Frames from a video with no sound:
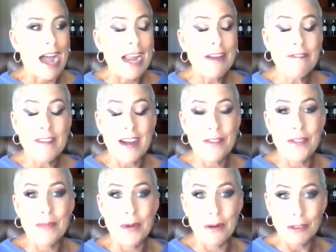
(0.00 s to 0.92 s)
I
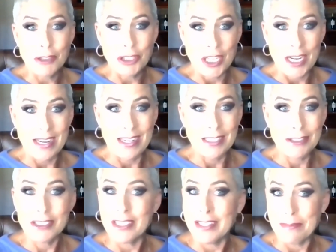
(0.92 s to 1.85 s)
found the most
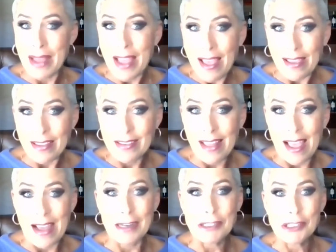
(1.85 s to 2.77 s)
change in
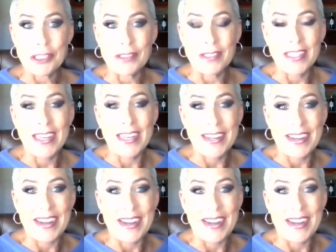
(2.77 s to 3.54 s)
men actually.